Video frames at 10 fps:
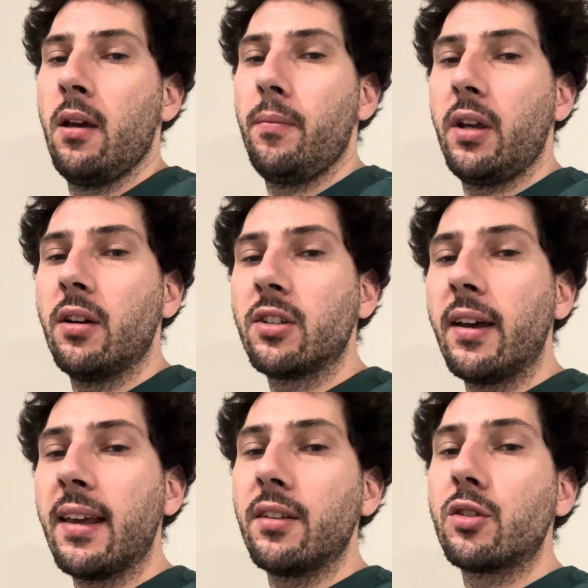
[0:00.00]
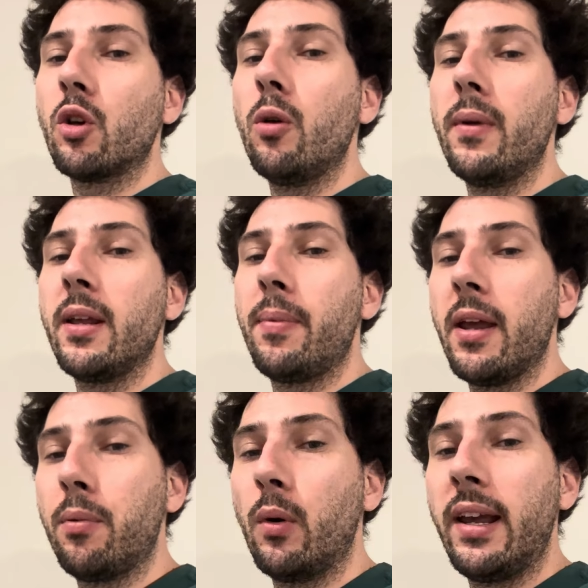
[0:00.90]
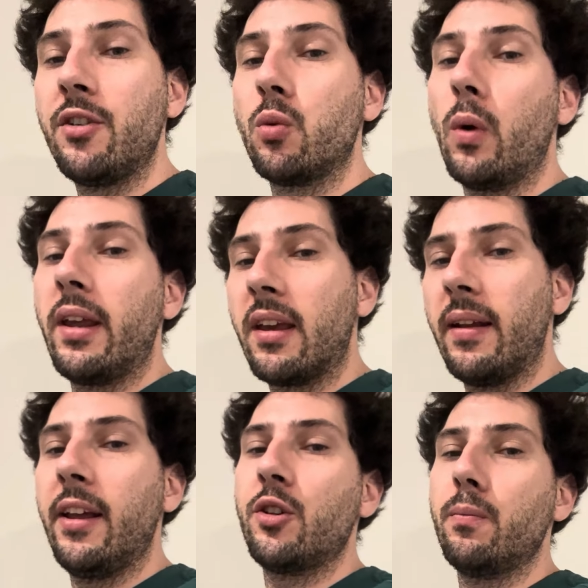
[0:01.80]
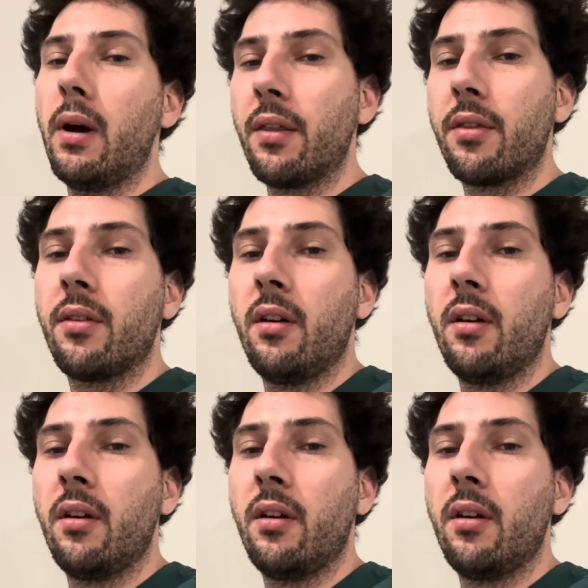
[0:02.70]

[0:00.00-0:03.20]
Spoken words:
because I get so many people each week and each month